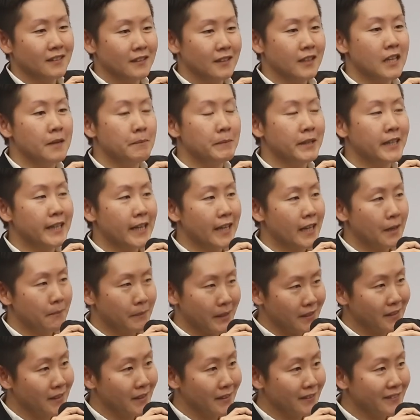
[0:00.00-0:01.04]
Let me get up
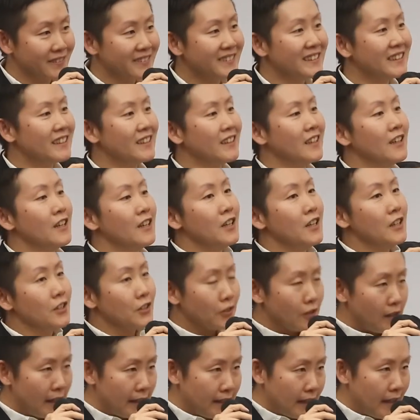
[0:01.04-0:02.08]
myself."
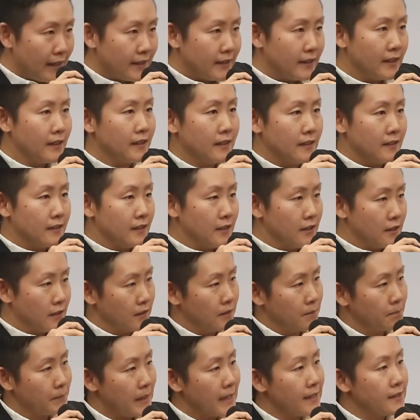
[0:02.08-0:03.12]
So I think it's this
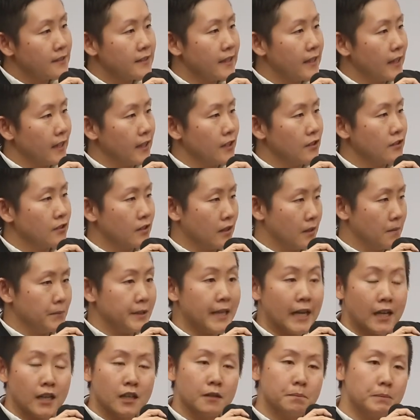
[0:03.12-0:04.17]
mindset as
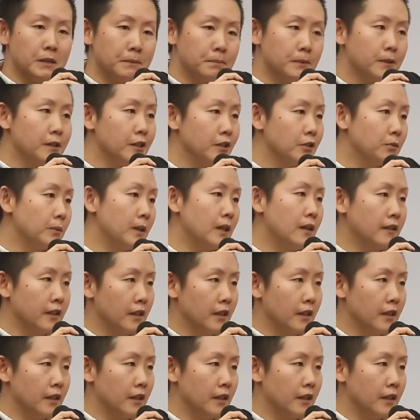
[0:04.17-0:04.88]
younger people as well,